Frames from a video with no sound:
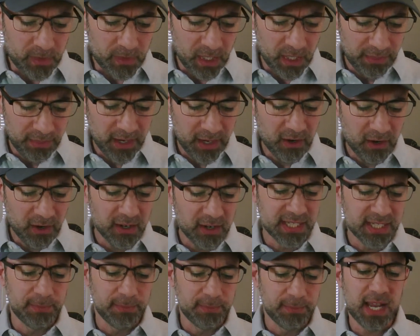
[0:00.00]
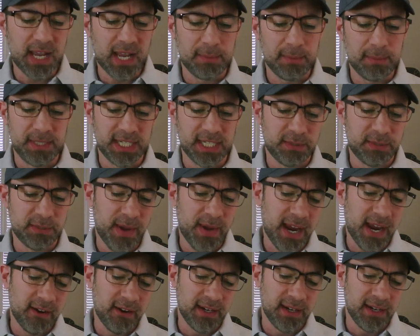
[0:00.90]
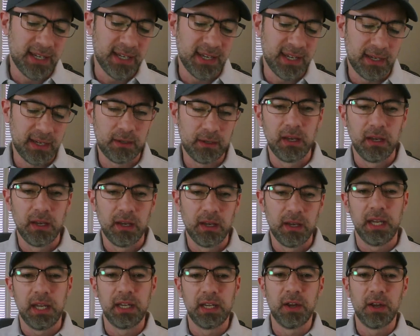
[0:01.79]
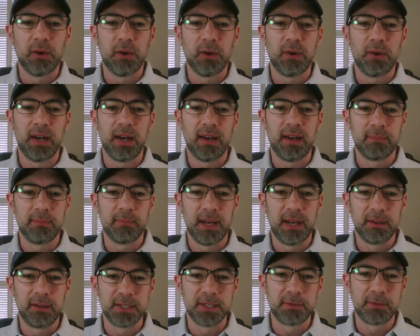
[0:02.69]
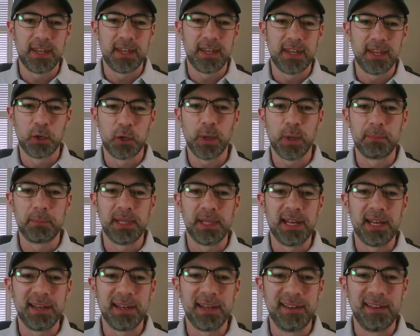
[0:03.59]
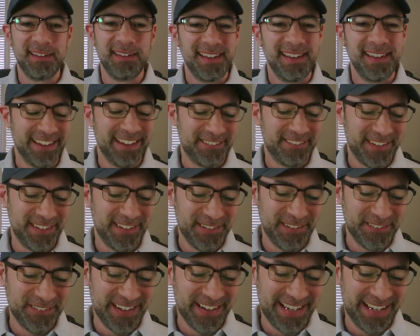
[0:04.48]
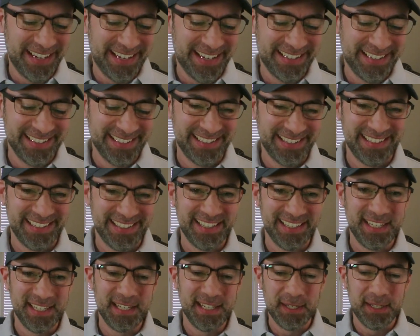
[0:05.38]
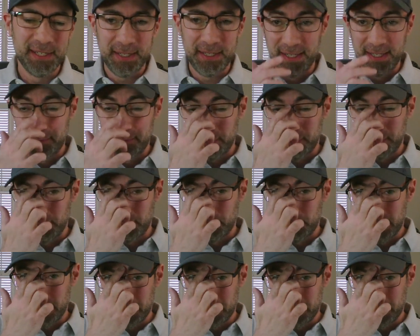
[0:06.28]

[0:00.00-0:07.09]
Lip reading: there are some lockups expiring, and I'll just give a quick plug. If you